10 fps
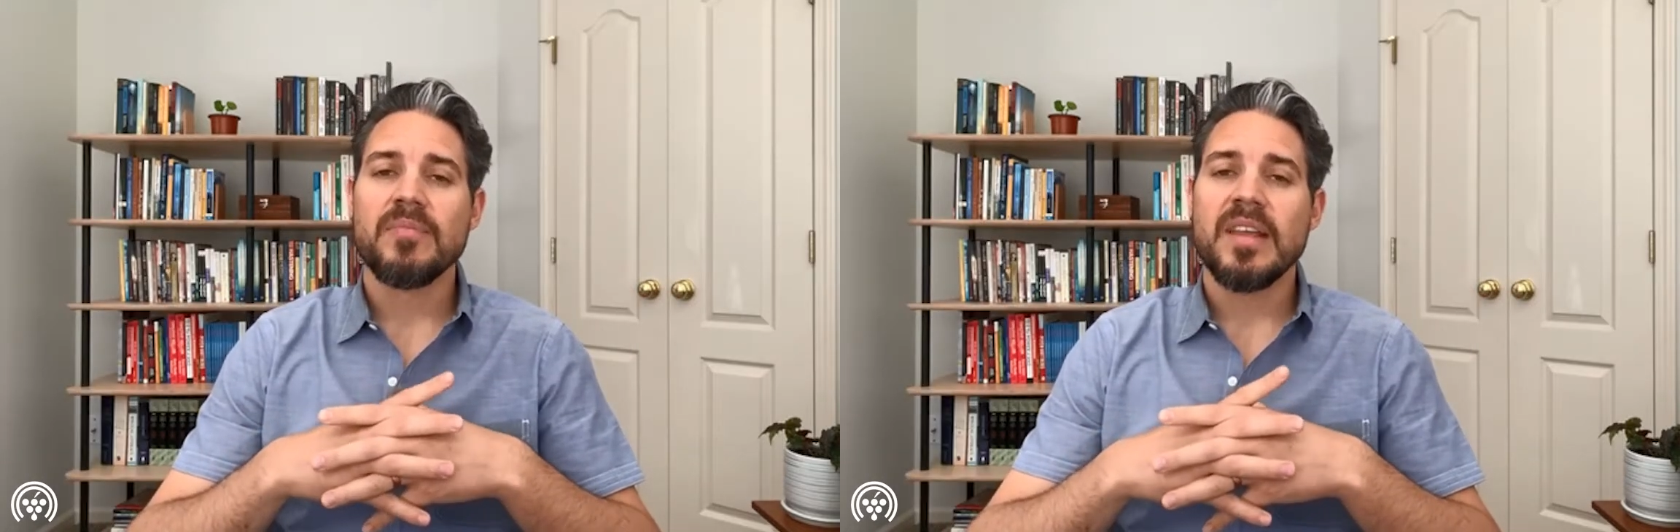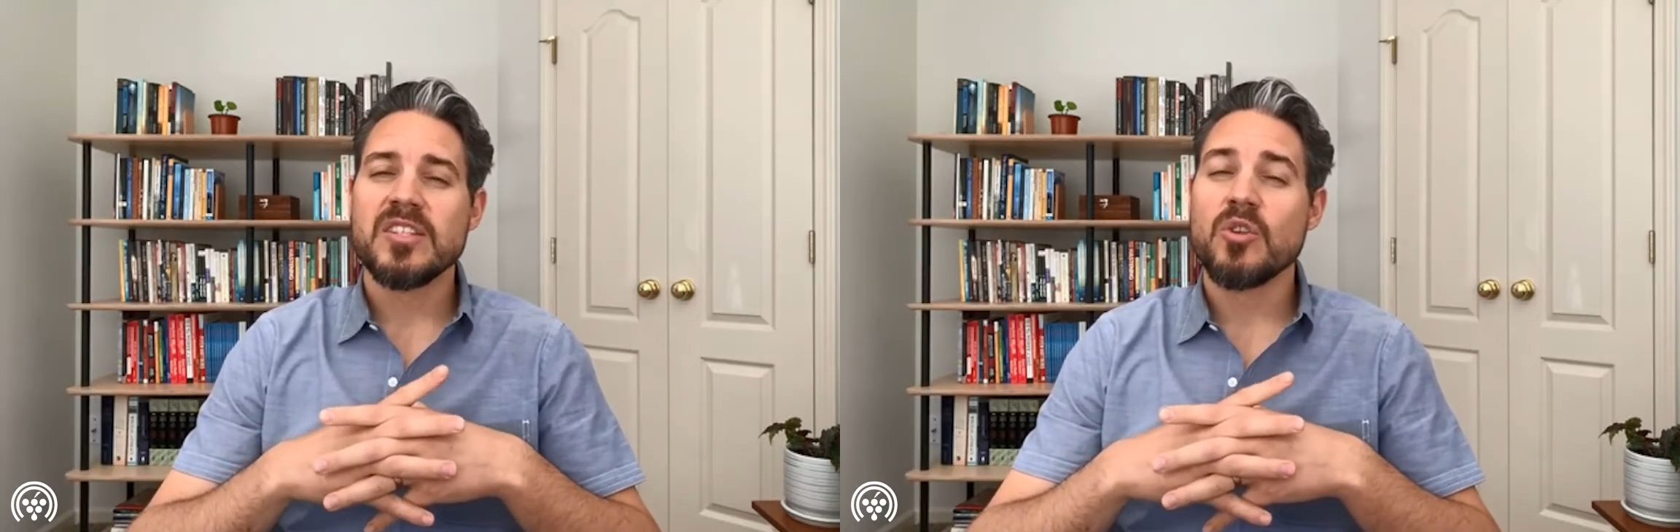
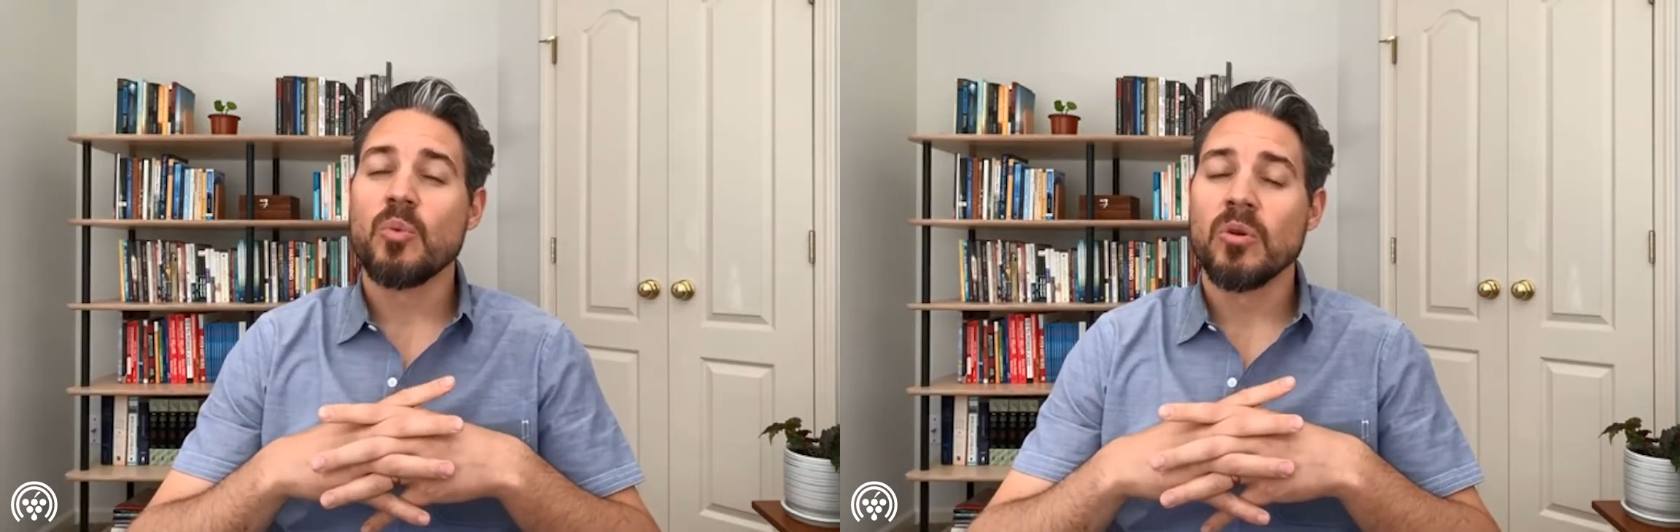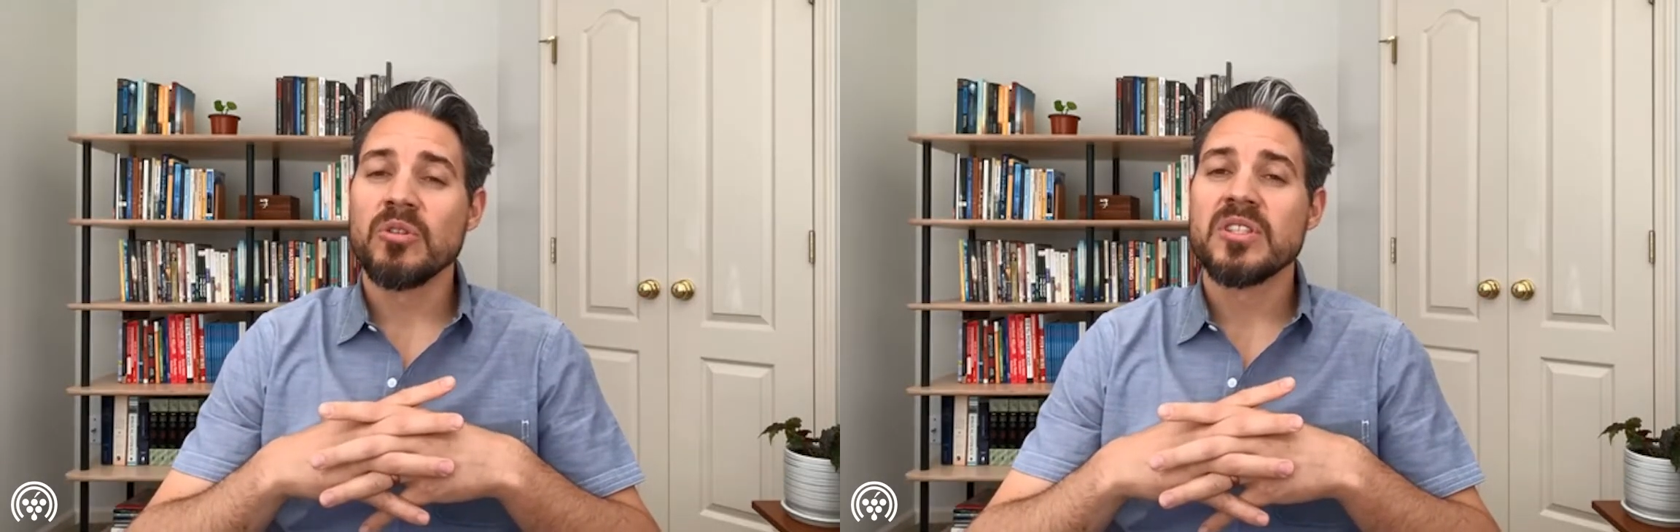is the
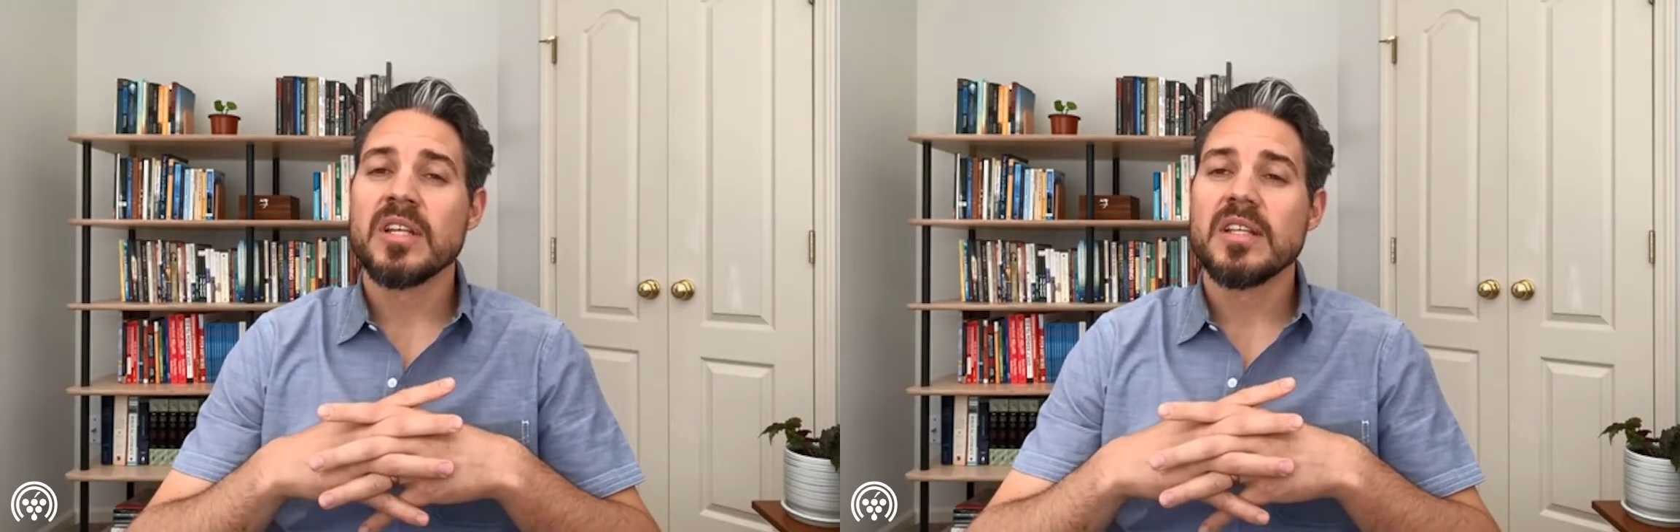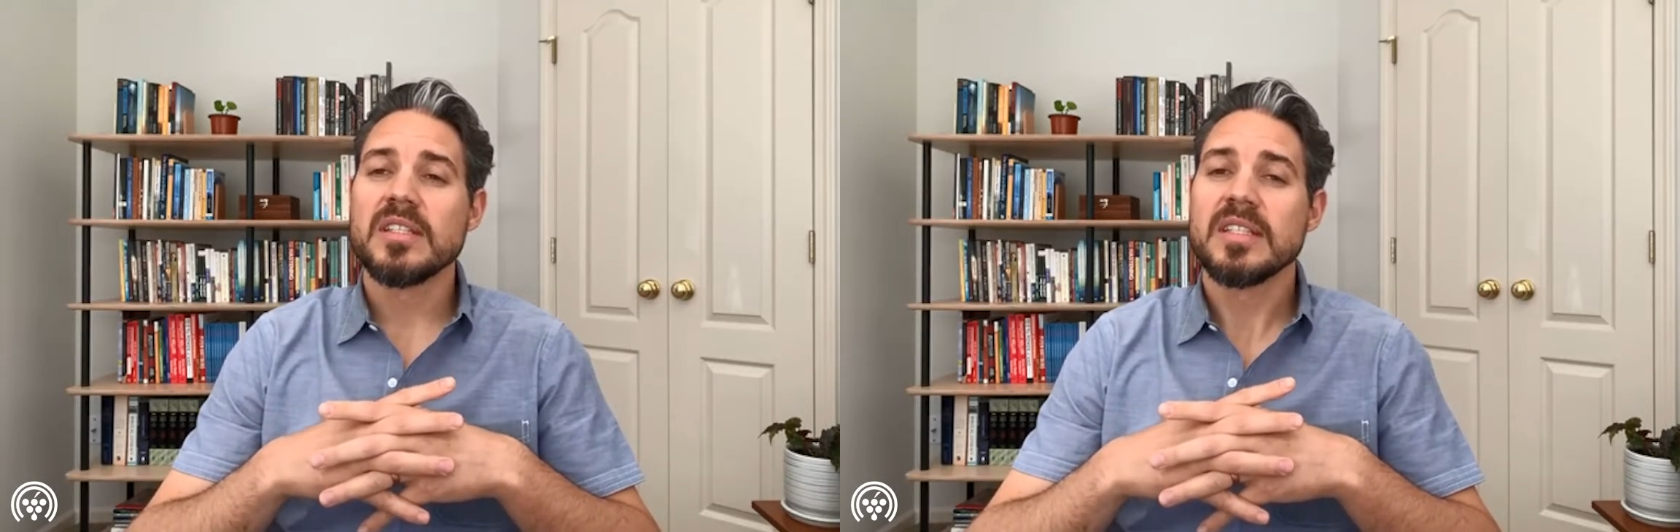world's
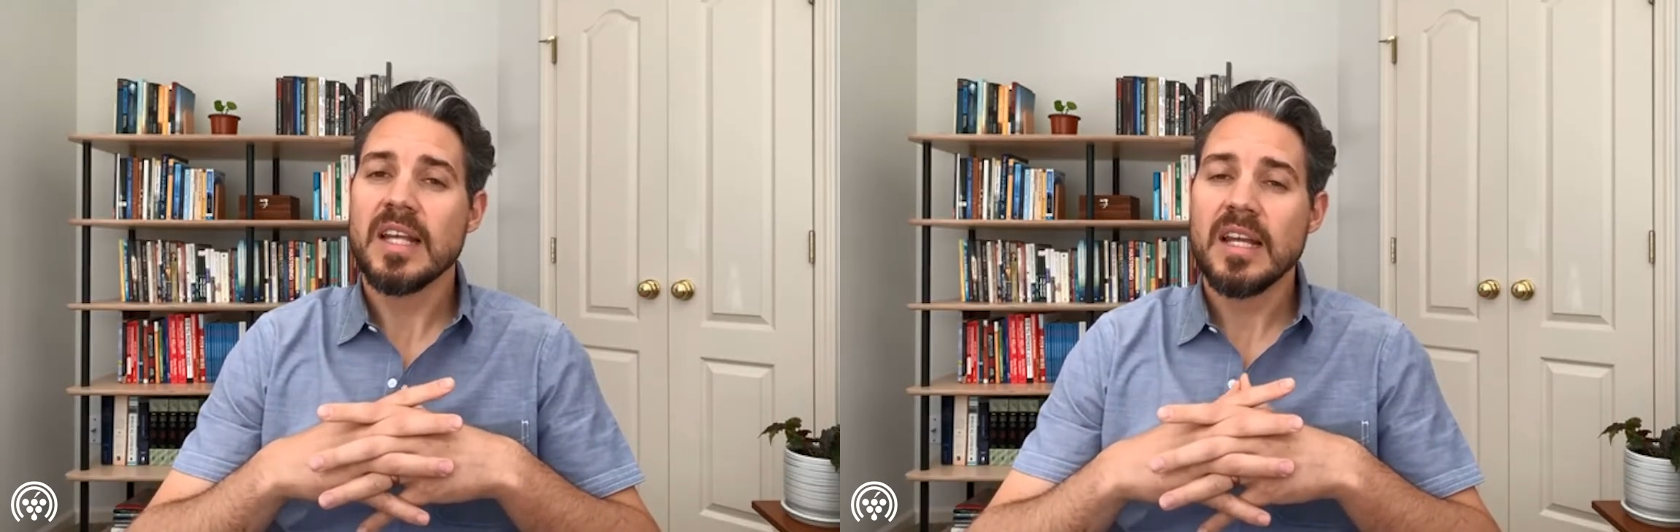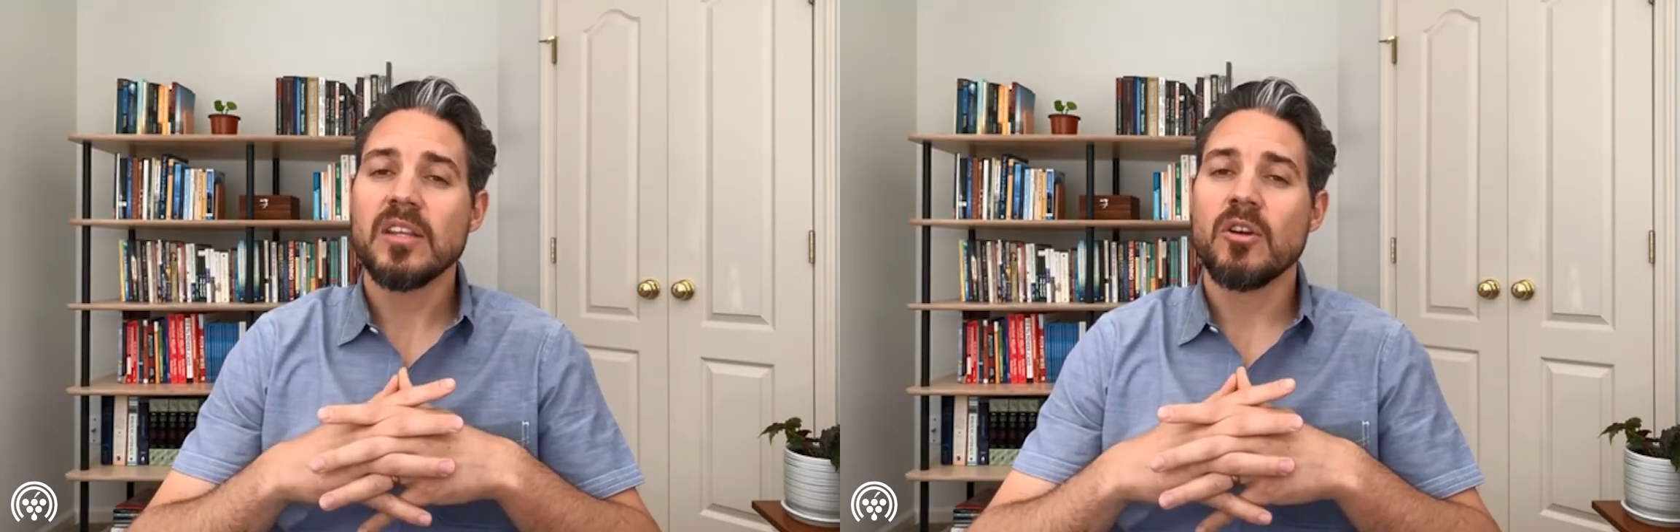
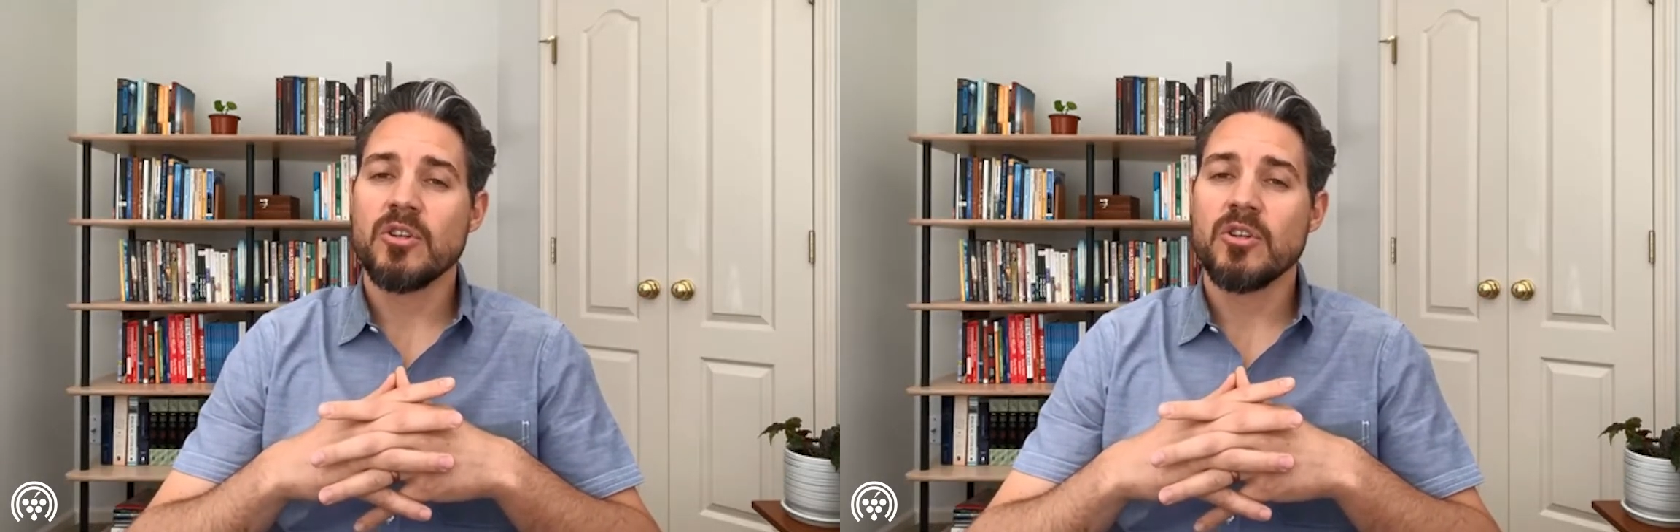second